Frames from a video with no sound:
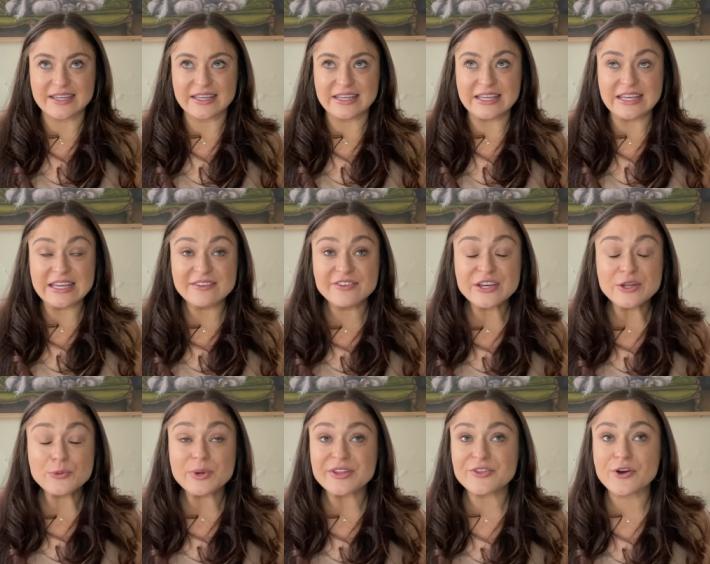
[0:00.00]
even
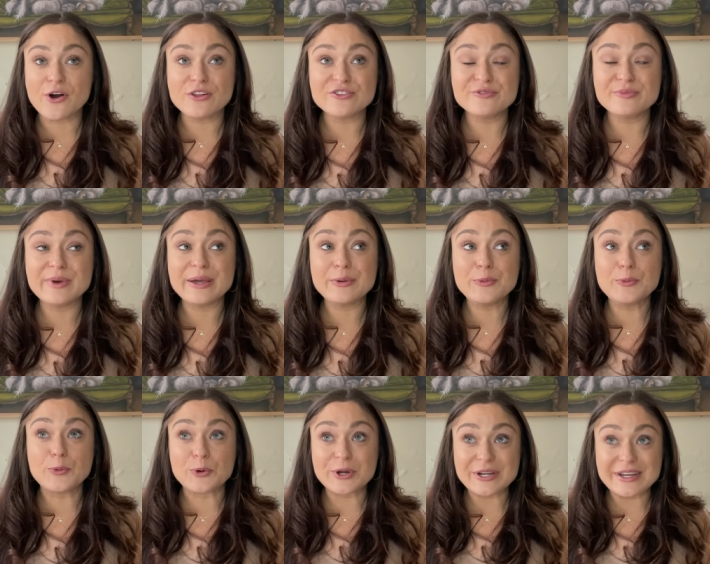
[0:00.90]
with all of my
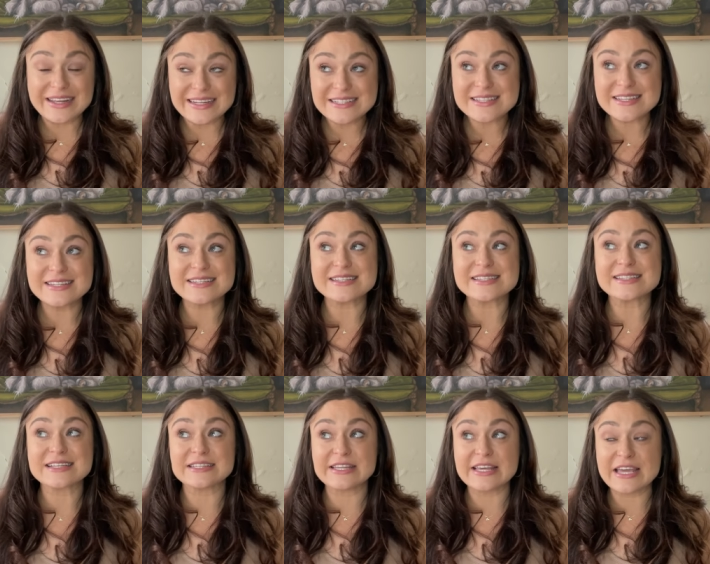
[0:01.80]
warnings and
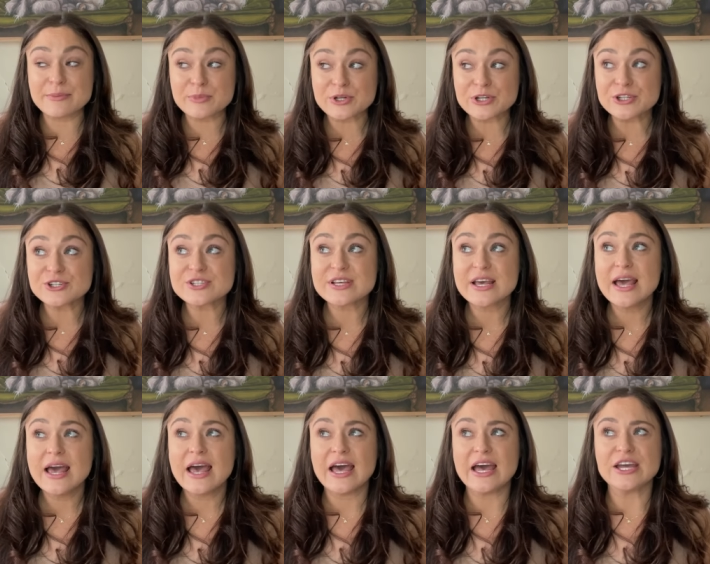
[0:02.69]
disclaimers
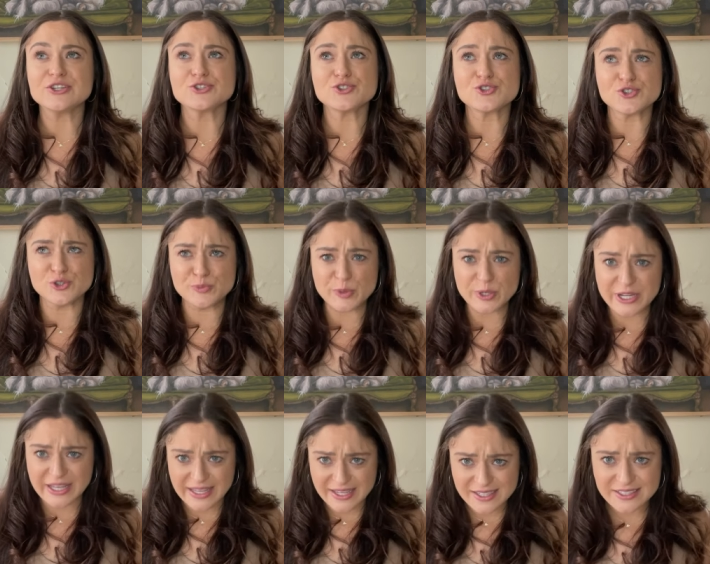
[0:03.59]
and super
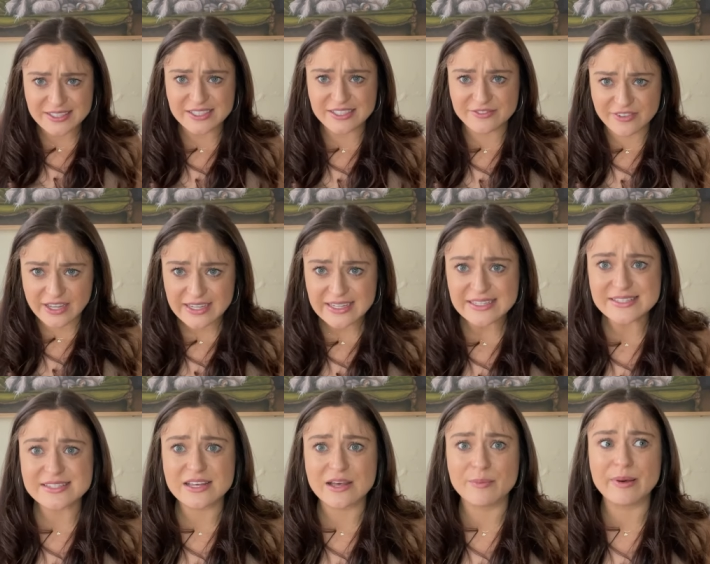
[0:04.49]
candid
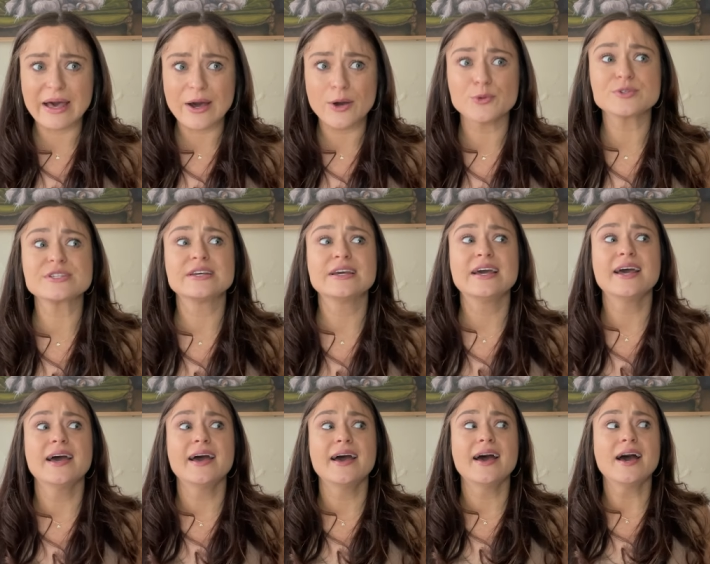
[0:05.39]
advice about
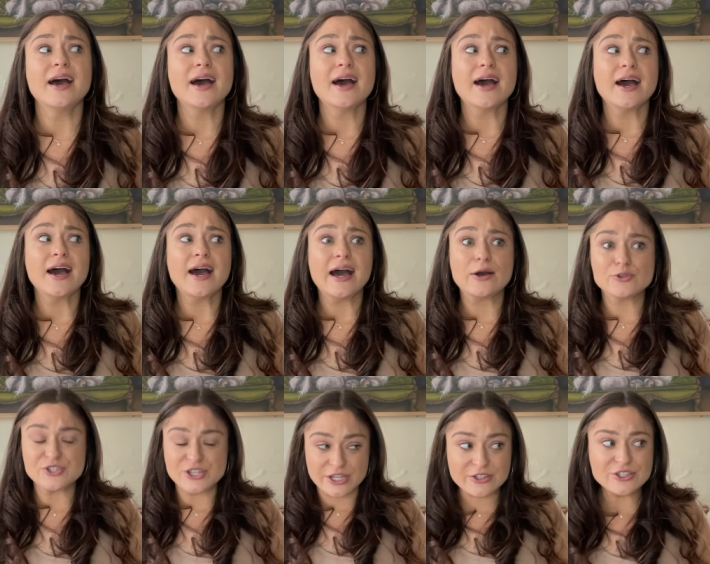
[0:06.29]
how
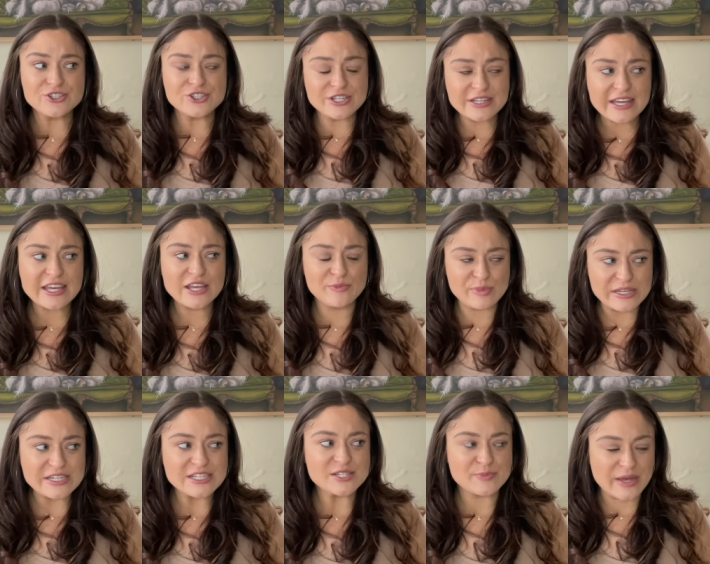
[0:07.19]
challenging they can be
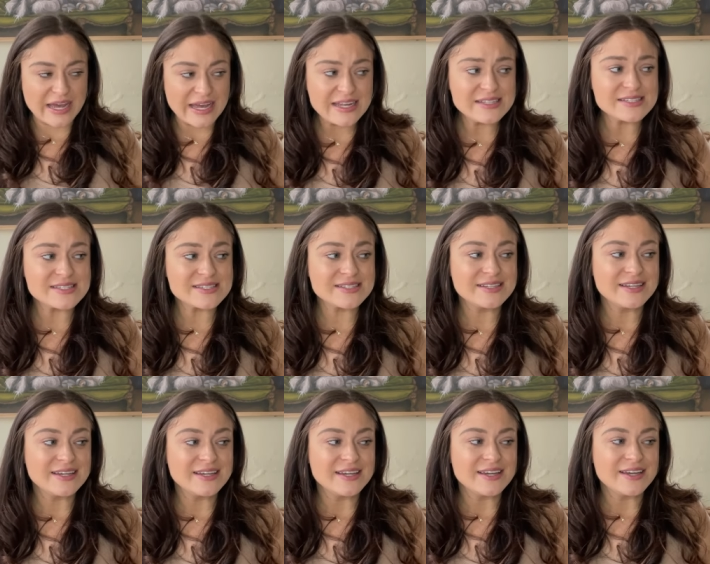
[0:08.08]
as pets,
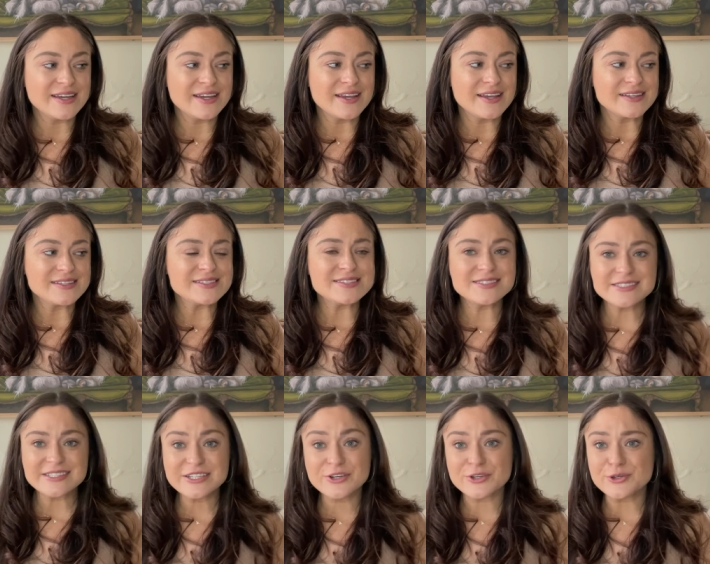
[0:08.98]

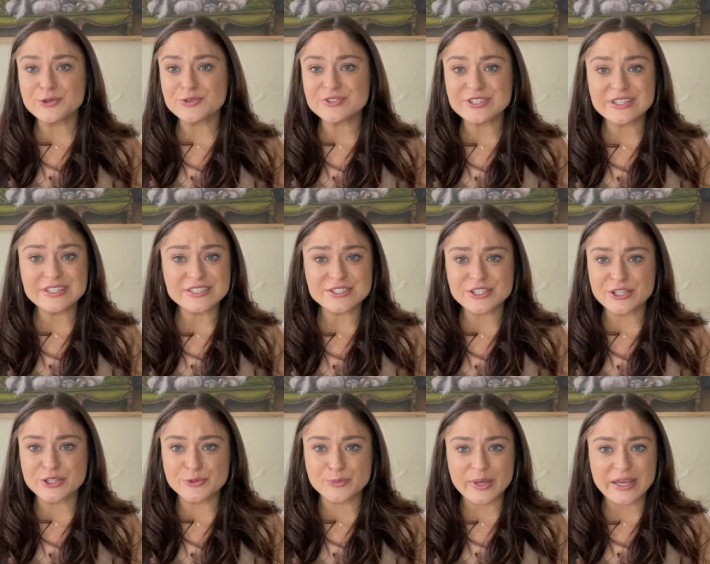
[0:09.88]
still you see this
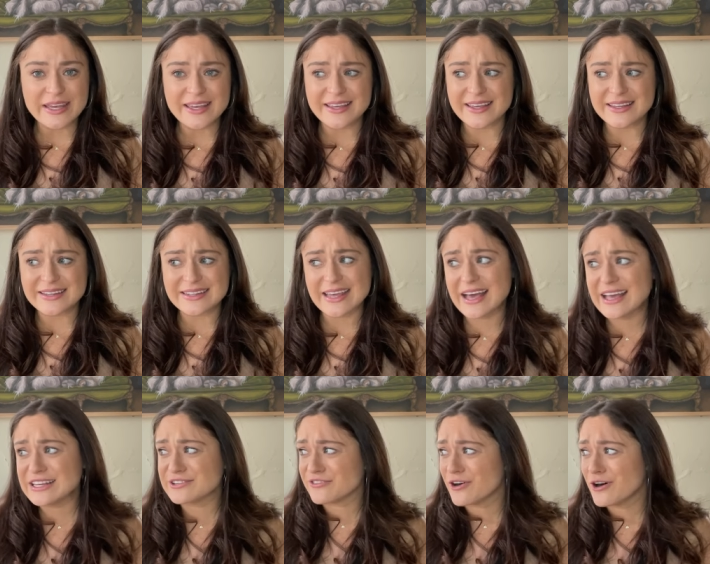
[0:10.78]
cute pig and it
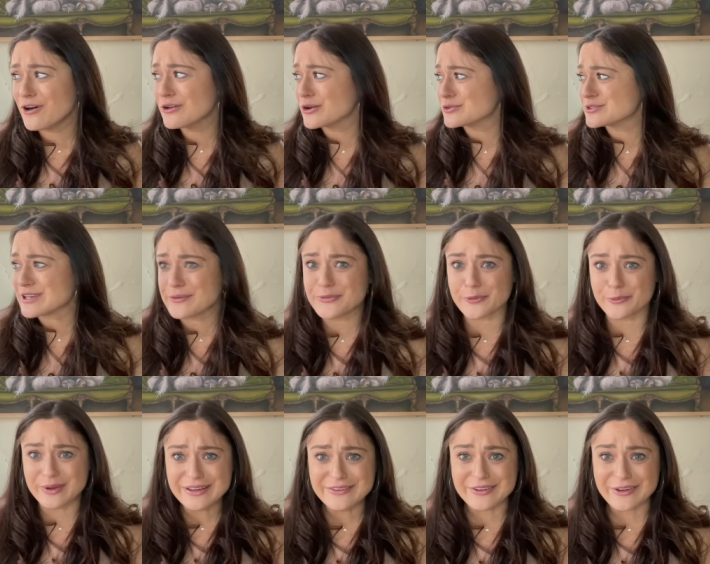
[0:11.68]
kind of all goes out the
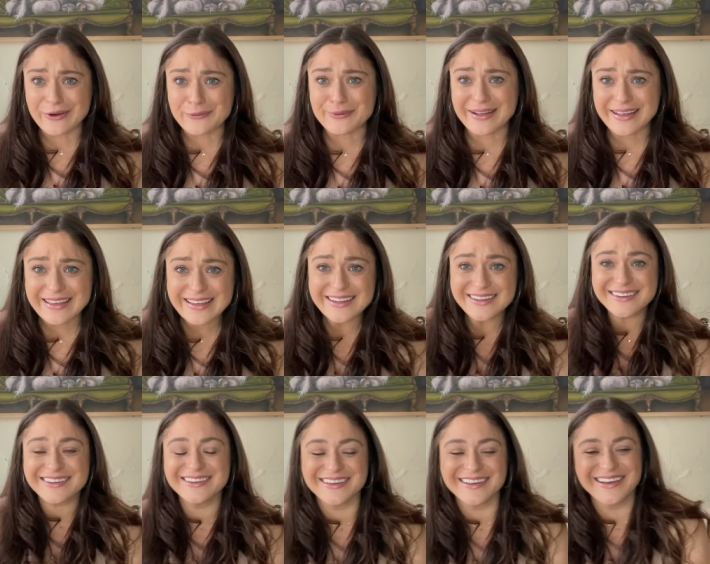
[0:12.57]
window, right?
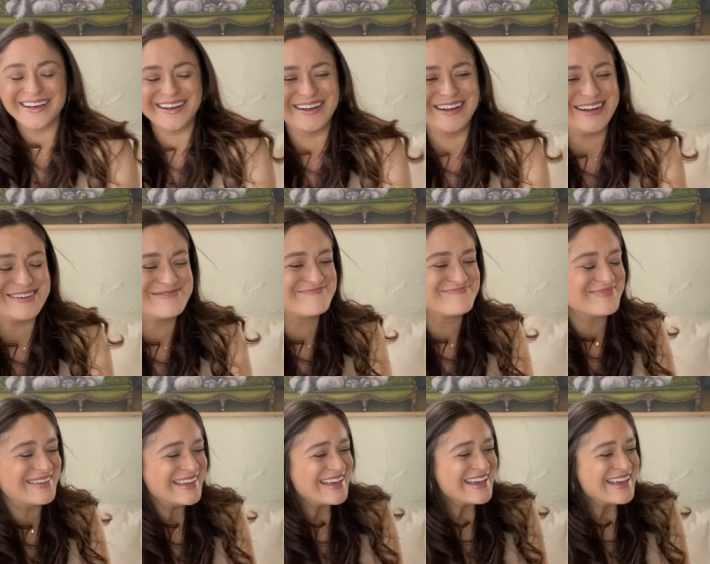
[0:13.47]
um,